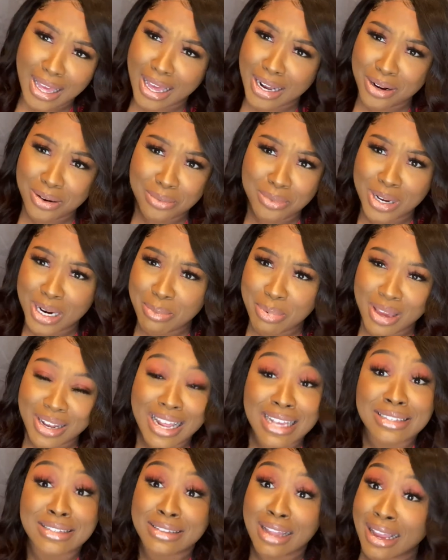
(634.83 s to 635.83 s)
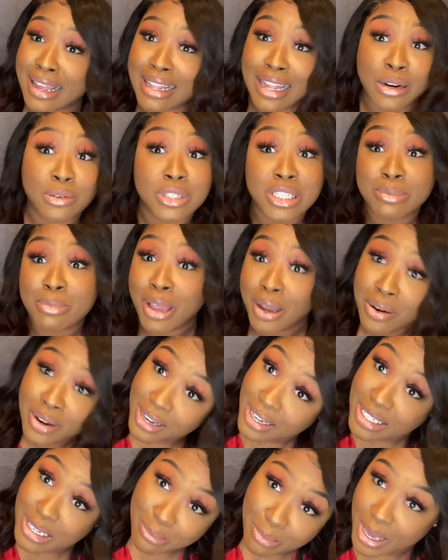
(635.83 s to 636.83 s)
I don't want to pay. That stink. That don't smell
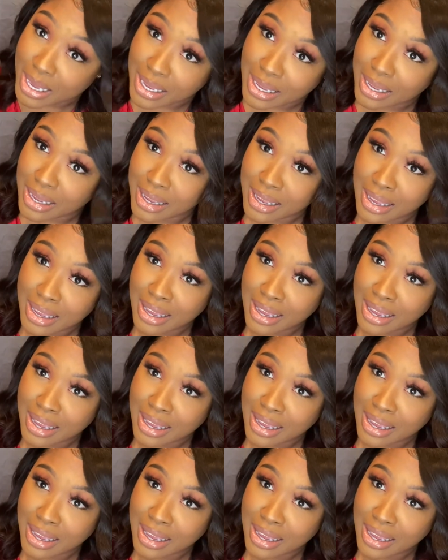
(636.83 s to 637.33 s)
good to me.